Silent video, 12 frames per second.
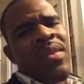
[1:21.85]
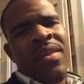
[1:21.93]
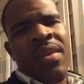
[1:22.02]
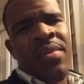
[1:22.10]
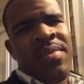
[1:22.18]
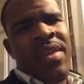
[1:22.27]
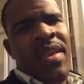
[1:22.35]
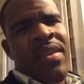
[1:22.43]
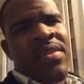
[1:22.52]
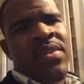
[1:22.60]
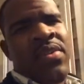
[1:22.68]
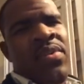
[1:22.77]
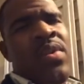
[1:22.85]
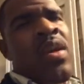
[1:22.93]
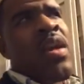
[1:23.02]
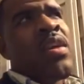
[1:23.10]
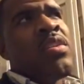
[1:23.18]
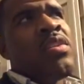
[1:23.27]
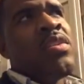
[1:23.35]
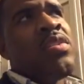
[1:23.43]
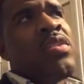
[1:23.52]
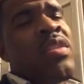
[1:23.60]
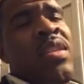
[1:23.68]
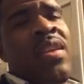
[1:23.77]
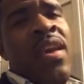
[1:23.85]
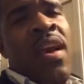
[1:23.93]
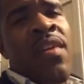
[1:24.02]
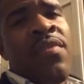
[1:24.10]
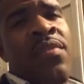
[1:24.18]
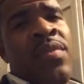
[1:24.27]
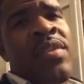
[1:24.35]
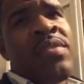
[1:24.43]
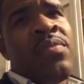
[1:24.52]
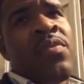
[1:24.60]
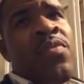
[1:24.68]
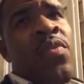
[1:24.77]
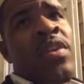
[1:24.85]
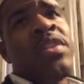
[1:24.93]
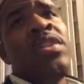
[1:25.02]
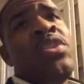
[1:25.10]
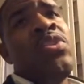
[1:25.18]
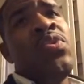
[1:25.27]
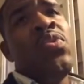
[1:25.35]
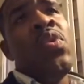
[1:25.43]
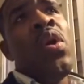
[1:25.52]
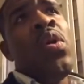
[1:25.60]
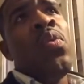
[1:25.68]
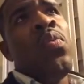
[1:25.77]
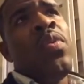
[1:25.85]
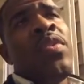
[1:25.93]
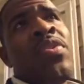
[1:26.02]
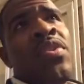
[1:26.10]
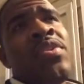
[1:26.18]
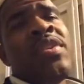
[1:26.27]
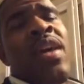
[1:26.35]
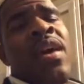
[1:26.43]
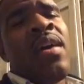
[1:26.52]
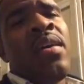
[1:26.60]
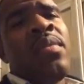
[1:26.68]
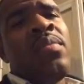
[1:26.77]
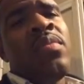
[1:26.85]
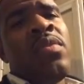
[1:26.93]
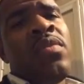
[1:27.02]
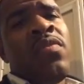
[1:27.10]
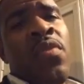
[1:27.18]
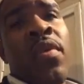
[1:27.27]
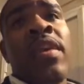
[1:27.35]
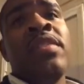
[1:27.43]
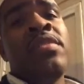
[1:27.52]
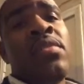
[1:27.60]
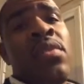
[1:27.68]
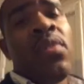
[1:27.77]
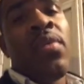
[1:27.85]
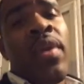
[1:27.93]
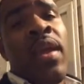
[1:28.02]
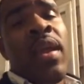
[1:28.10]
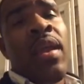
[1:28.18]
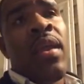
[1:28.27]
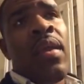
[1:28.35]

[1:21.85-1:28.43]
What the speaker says: You know what I'm saying? So just seek God for wisdom with what to do with your time for his glory.